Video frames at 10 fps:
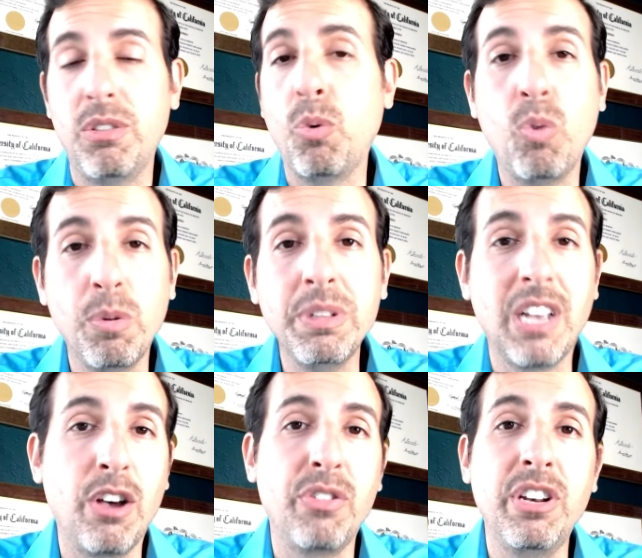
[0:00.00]
the Women's
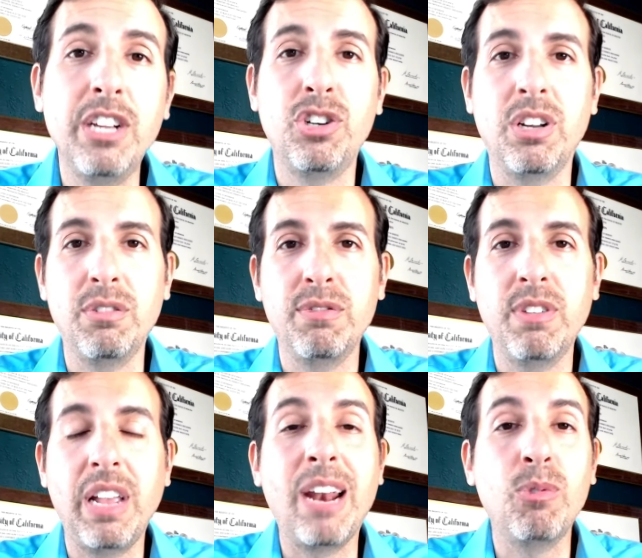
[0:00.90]
Health Initiative,
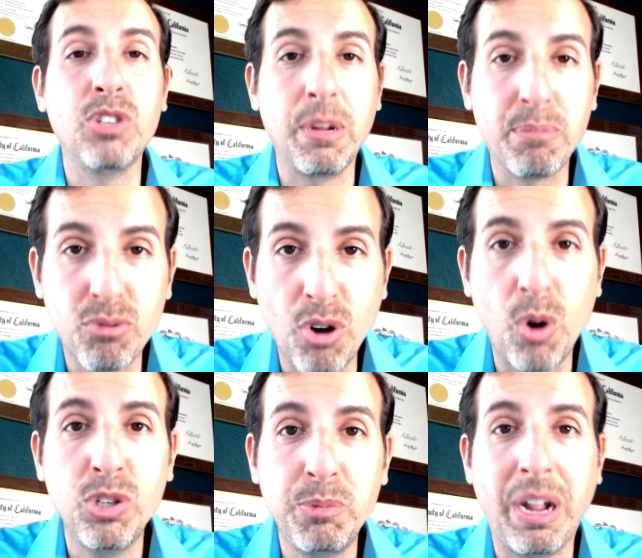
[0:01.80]
and it was a
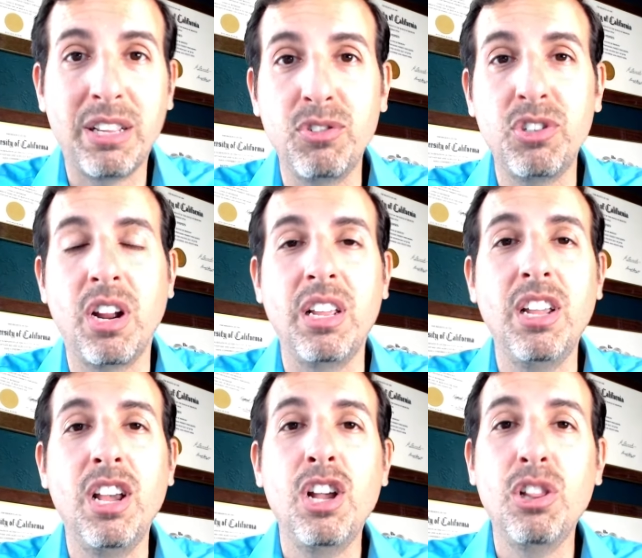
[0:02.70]
prospective
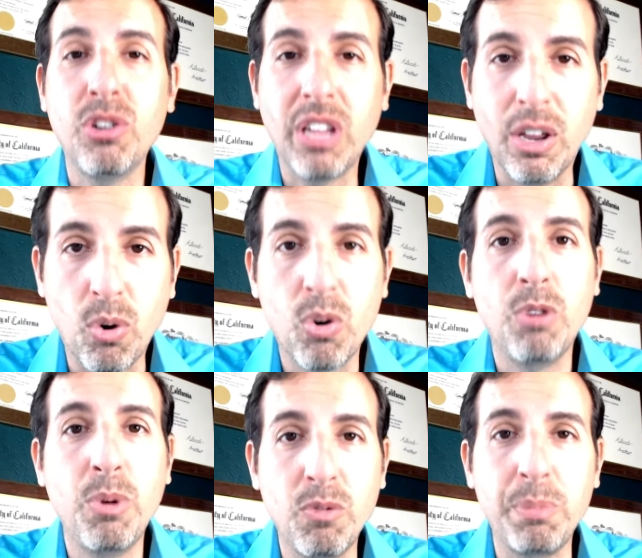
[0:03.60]
study looking at
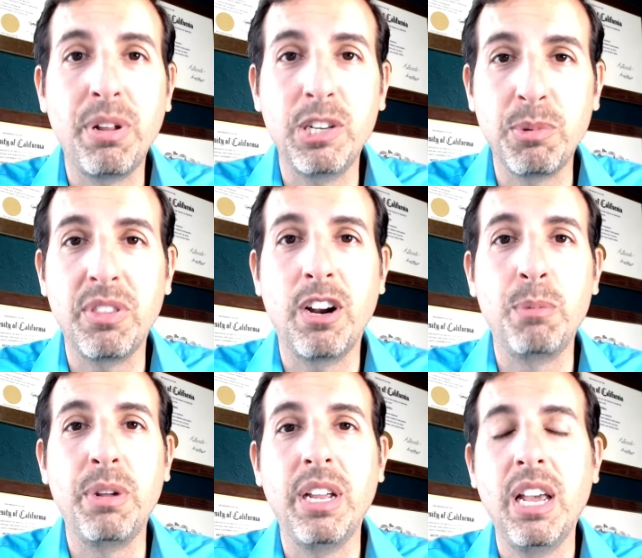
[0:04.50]
hormone replacement
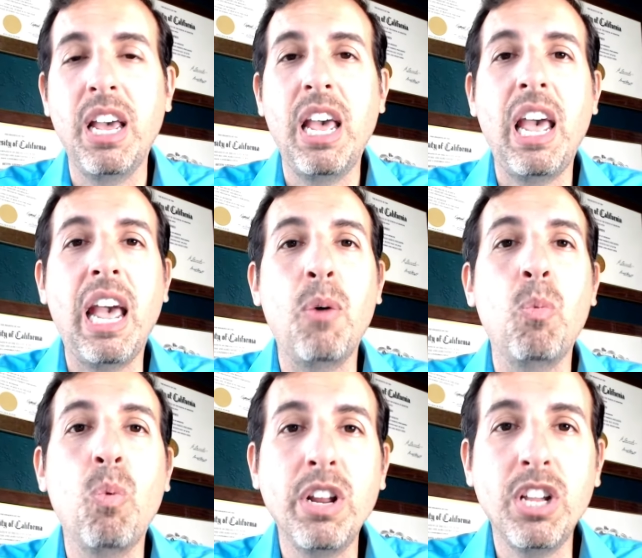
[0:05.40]
therapy.
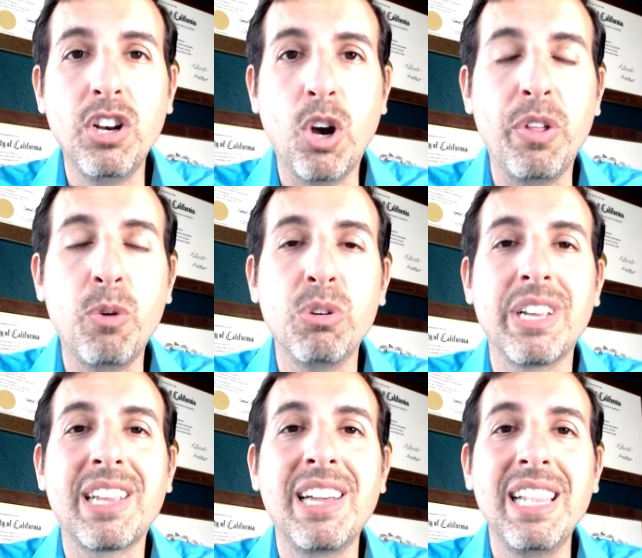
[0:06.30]
And what do you know? There was
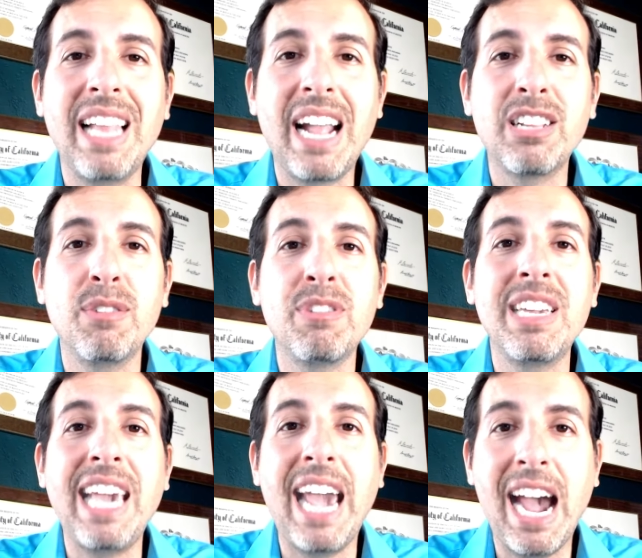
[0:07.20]
a collective
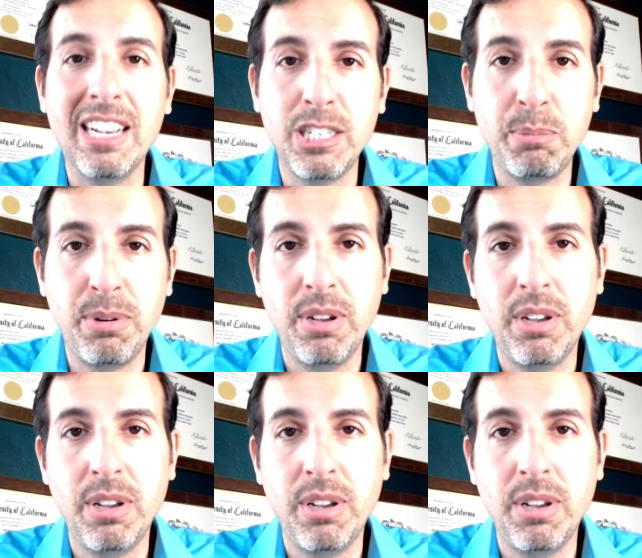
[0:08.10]
gasp